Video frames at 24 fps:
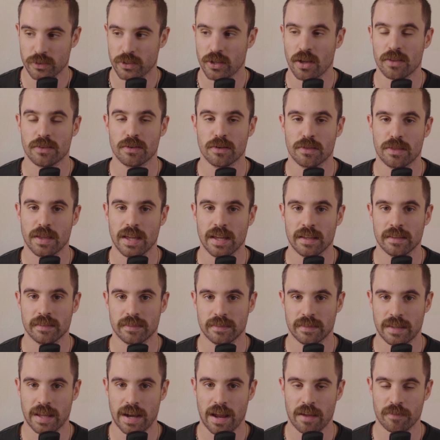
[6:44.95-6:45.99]
The other thing
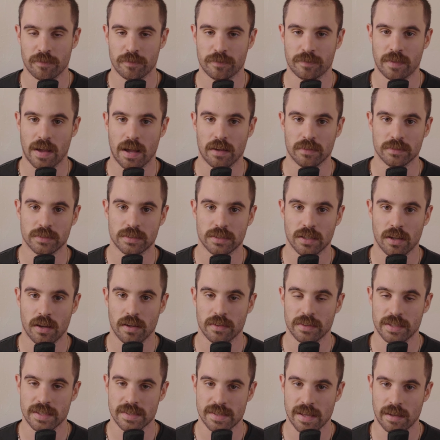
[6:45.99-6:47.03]
that I've found
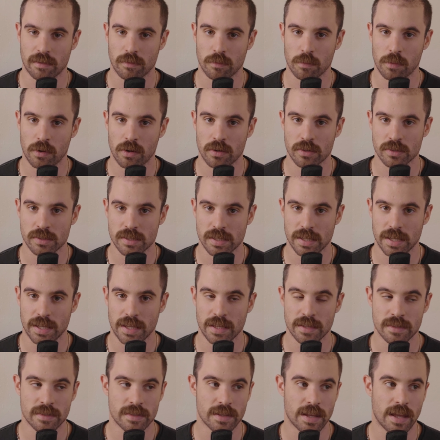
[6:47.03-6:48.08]
on these handlebars
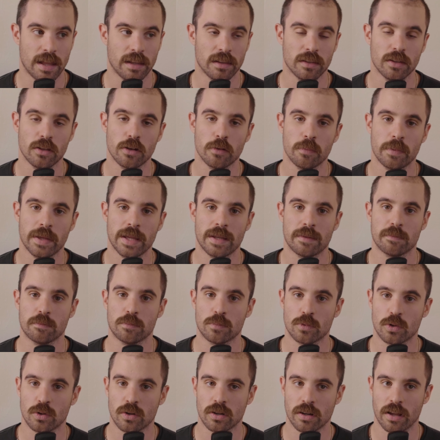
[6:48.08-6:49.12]
is a little bit
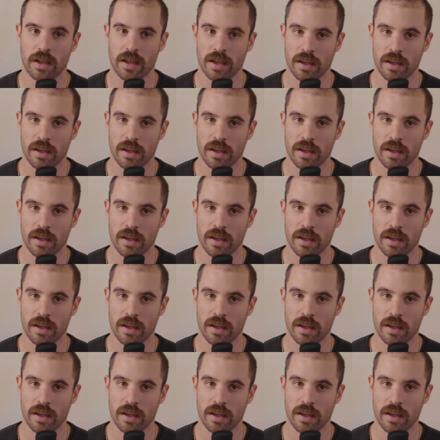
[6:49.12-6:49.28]
more